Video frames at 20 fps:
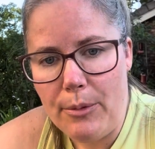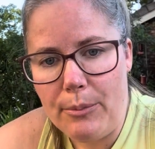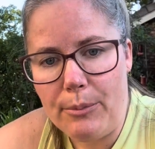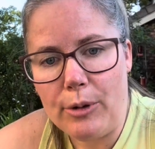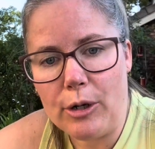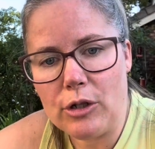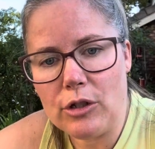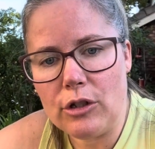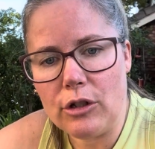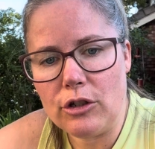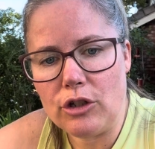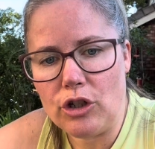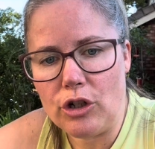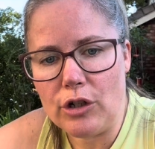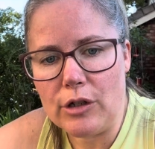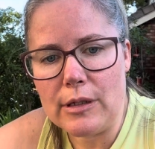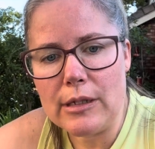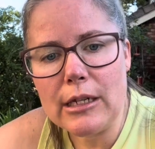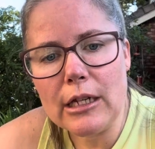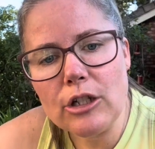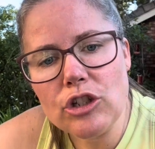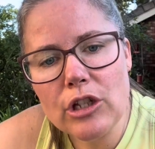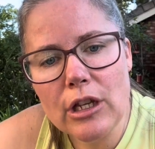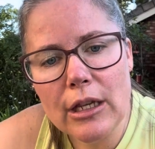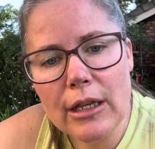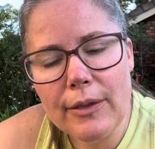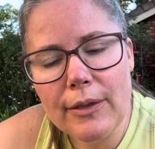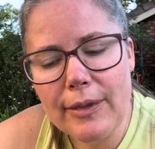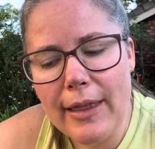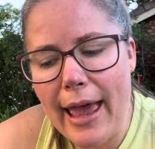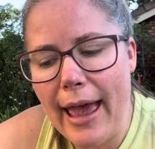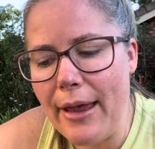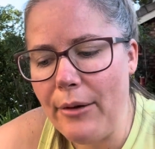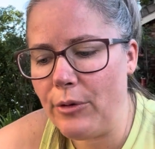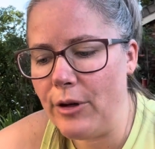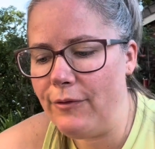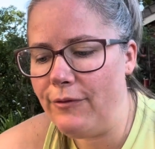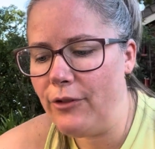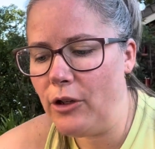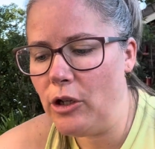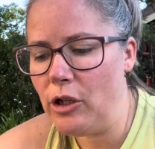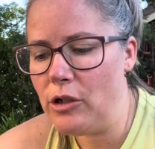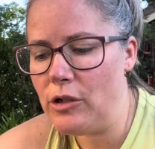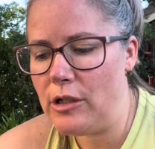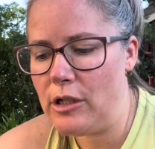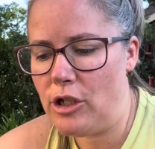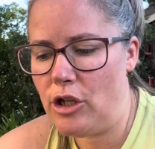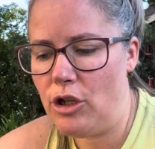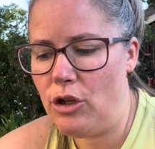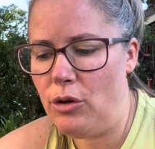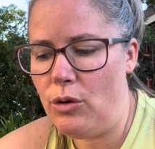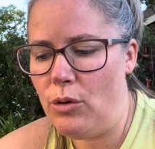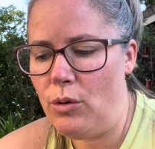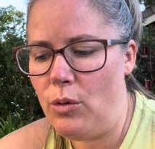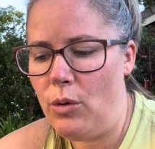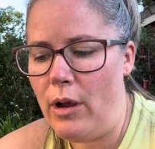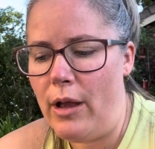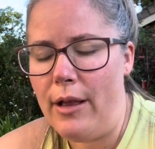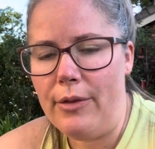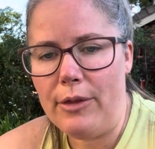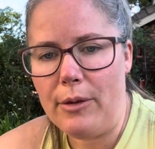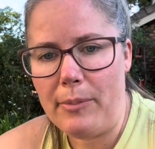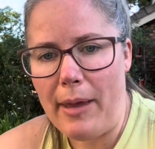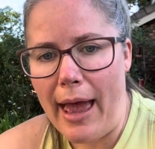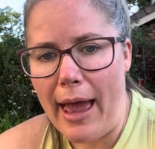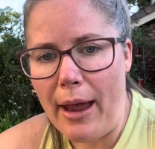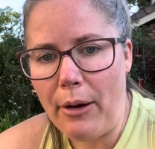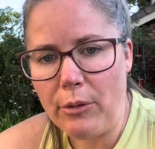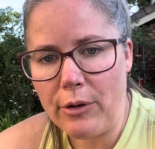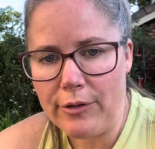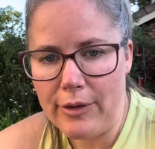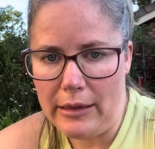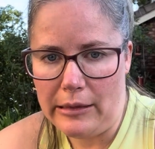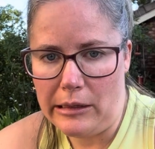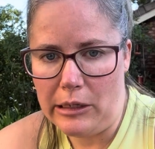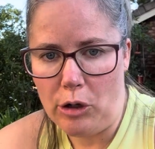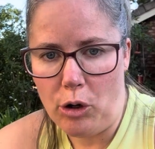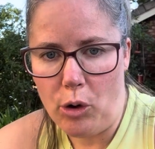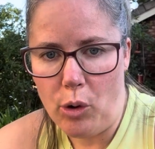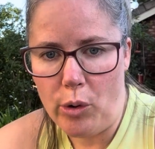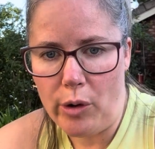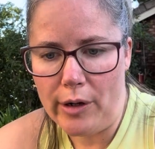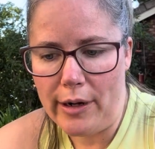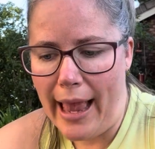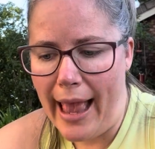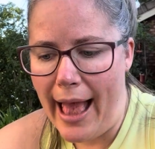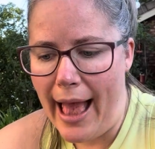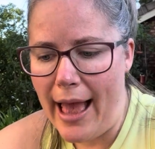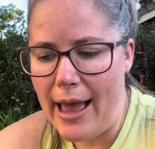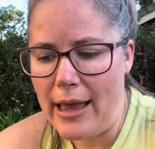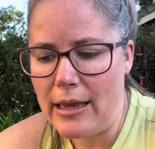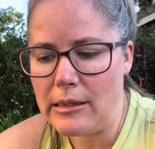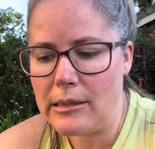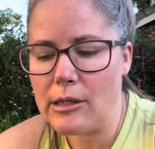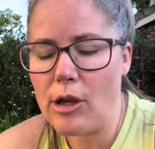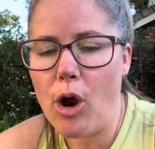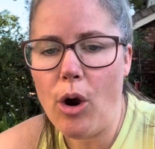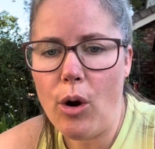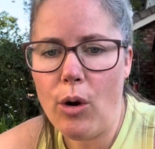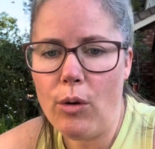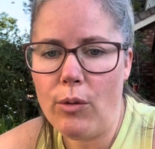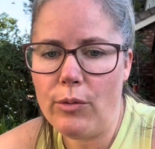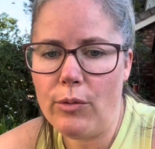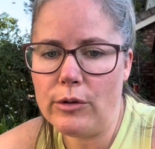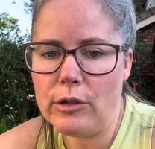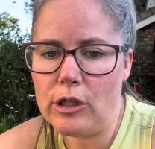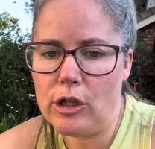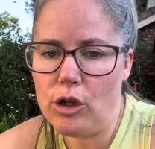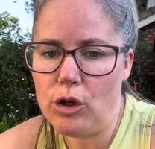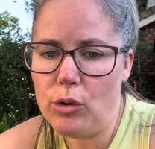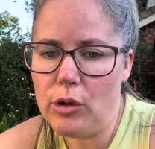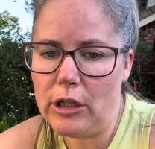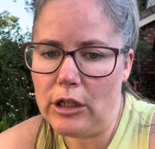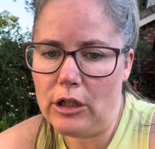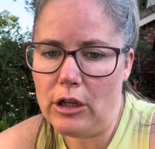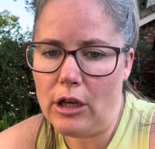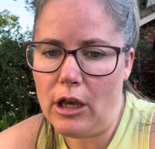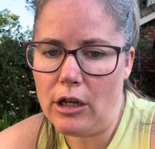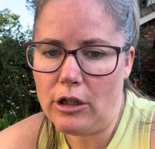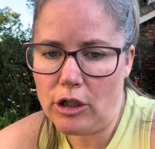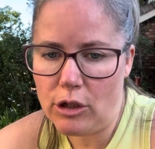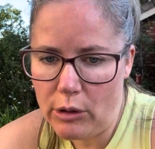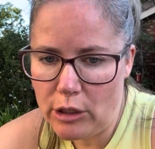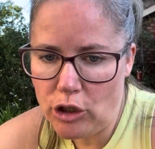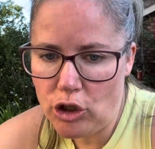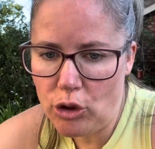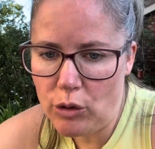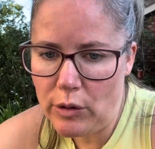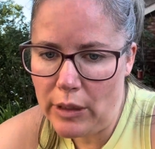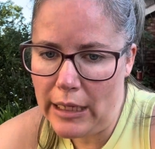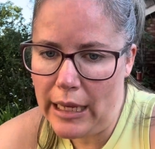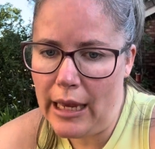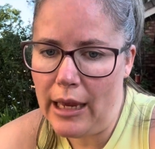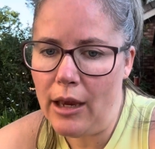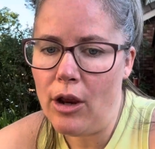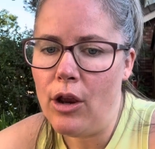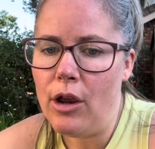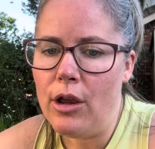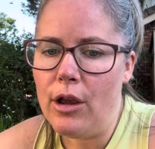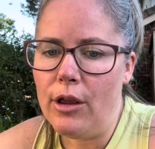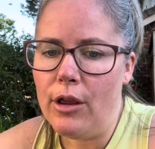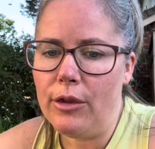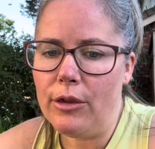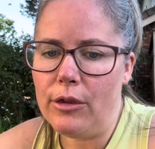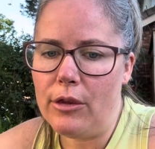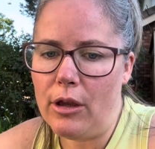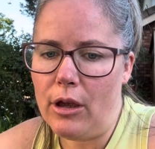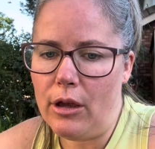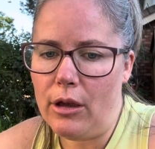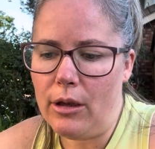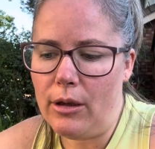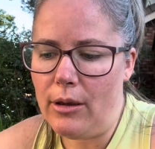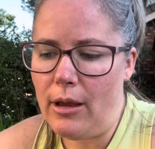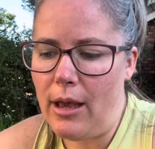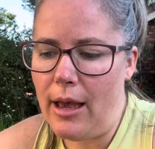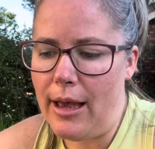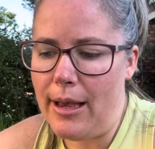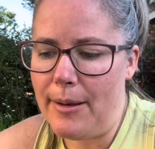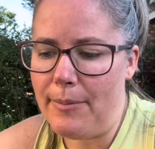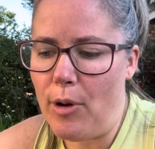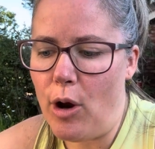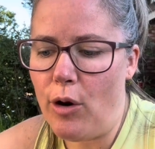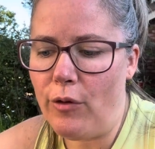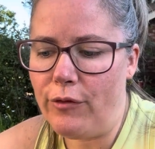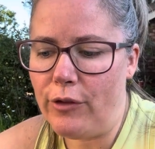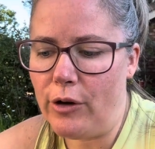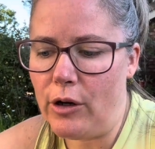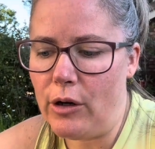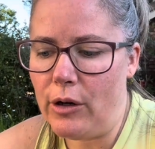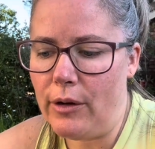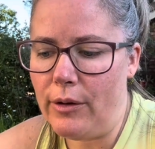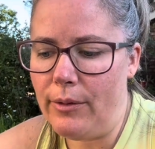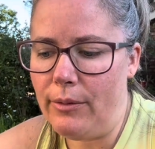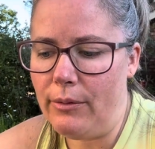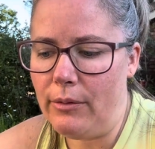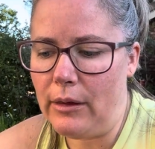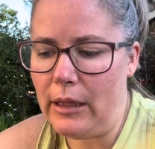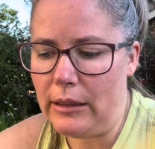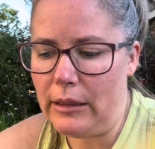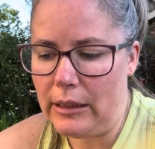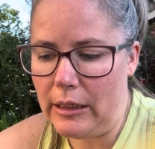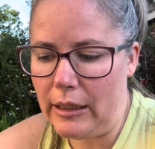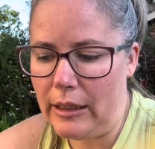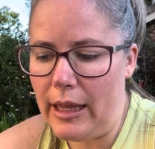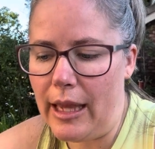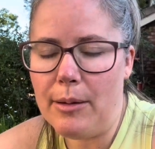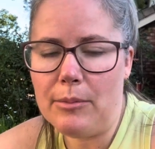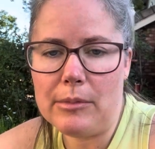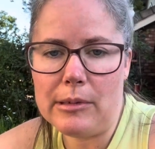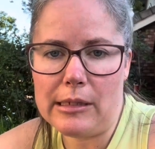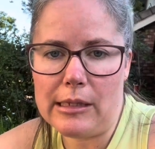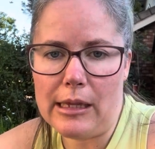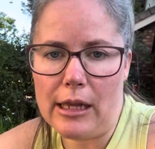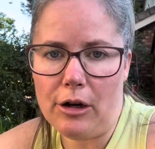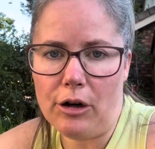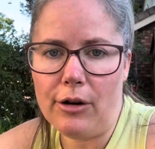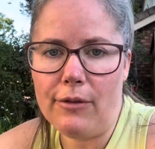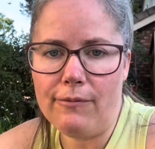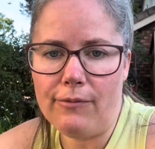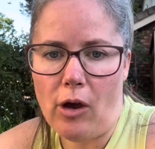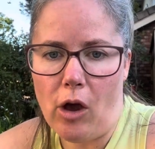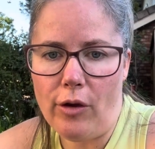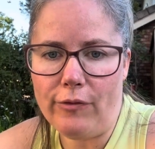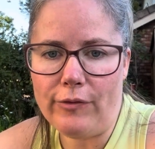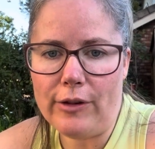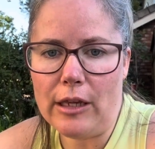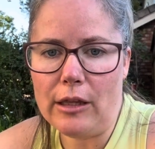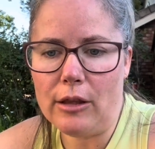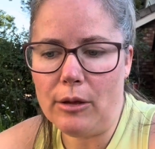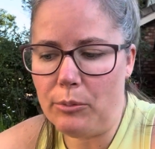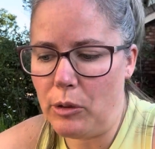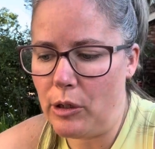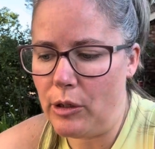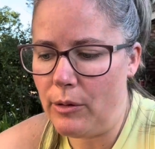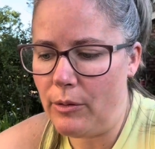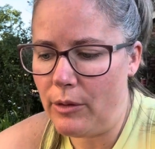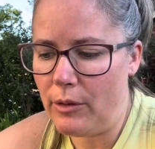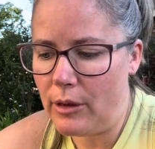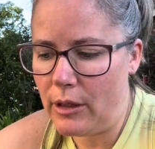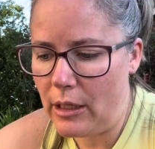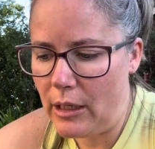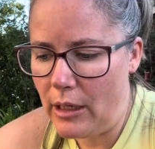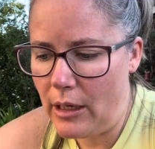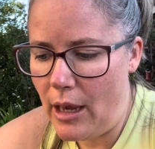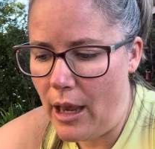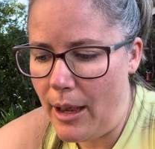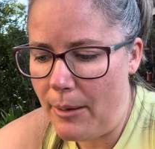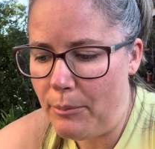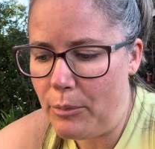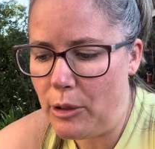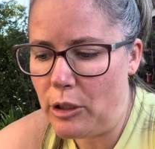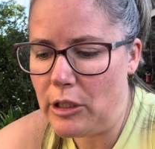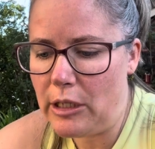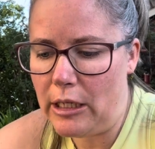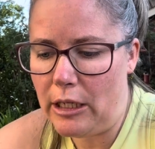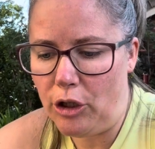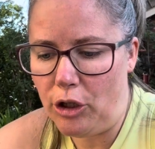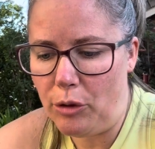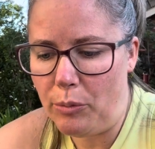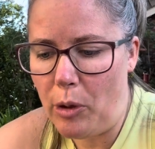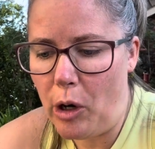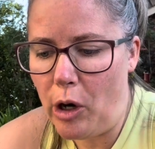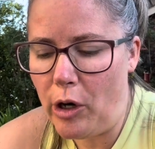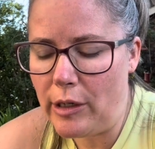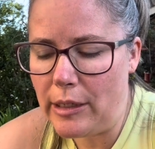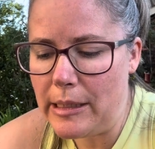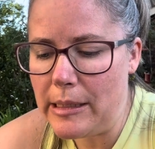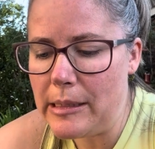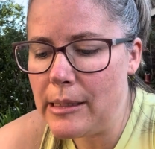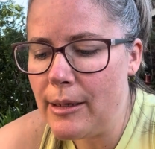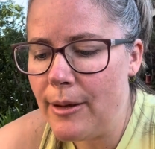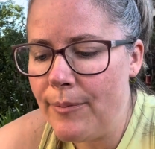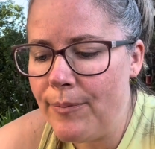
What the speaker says: Personal jurisdiction, that refers to the power that the court has to adjudicate the over like the claims that are involving the particular parties.